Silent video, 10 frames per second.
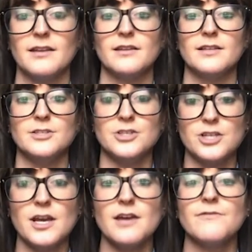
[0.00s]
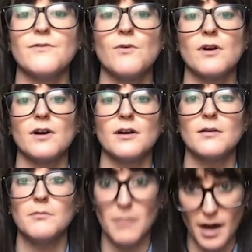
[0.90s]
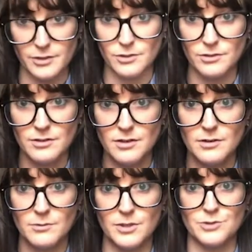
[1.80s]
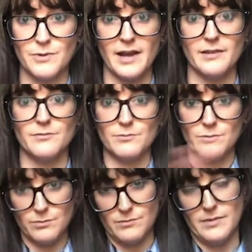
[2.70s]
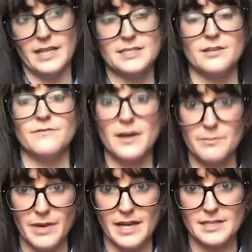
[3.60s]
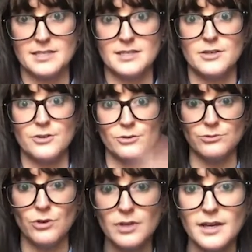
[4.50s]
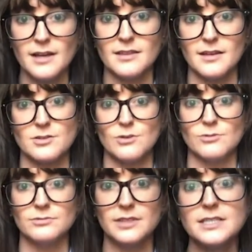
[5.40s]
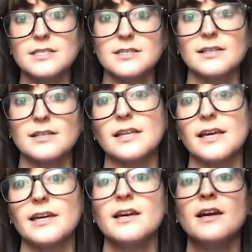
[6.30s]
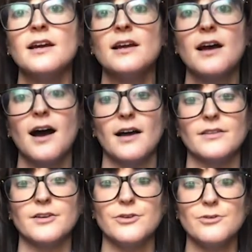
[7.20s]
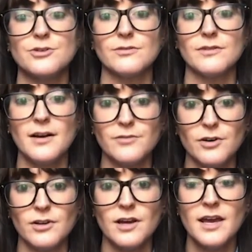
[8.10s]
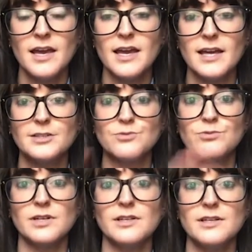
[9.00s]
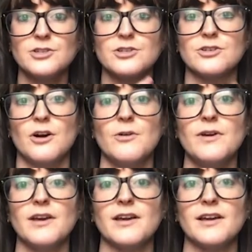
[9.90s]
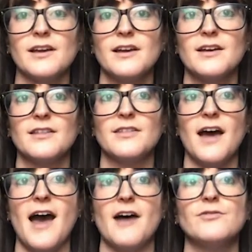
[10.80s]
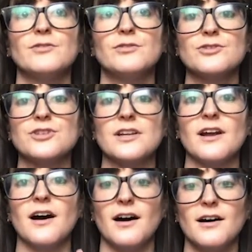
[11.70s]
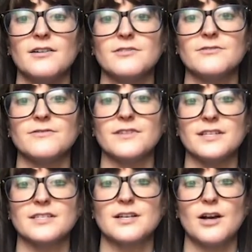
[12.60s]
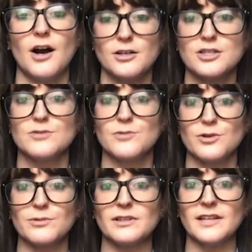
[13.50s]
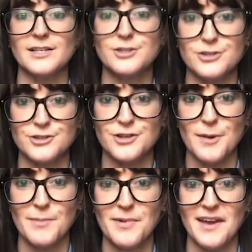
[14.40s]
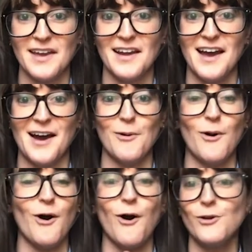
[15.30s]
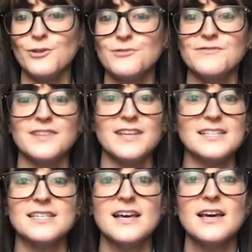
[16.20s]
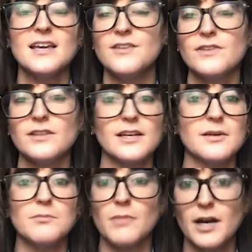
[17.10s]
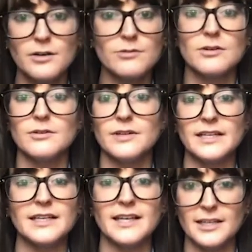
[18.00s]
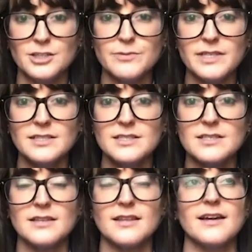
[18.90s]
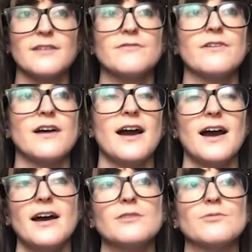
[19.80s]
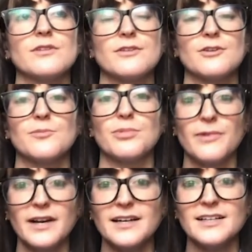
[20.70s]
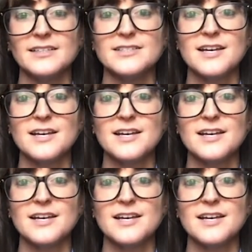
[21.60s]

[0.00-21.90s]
the GA4 model, which, right, it's event-based, you're looking at things holistically on the user level, it's really showing the evolution of this customer relationship and how all of these, even like micro engagements that they have had with your brand,